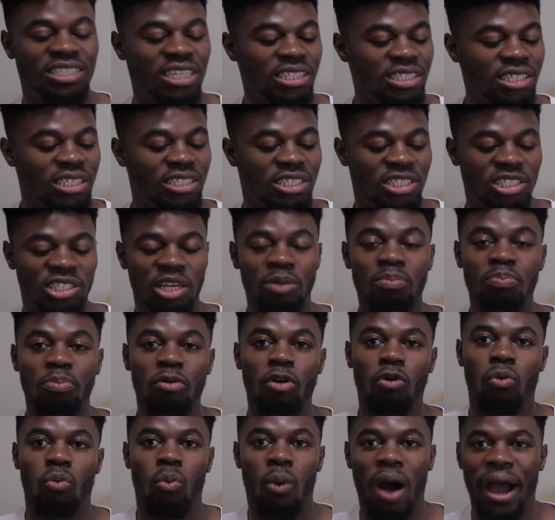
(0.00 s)
just a
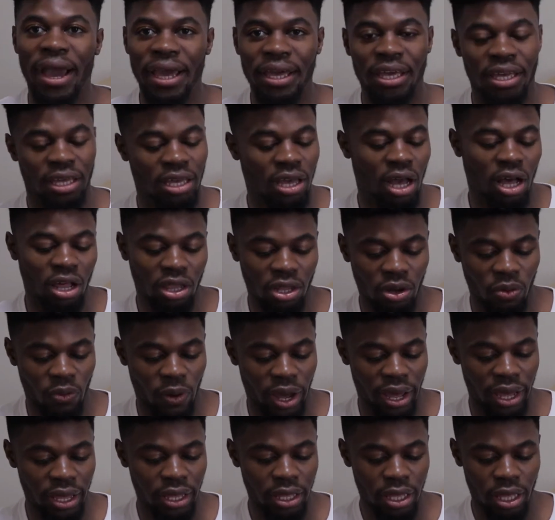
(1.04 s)
simple white
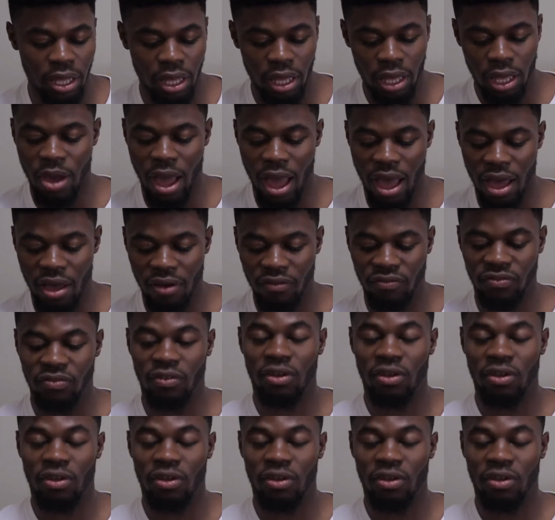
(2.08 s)
colorway. You have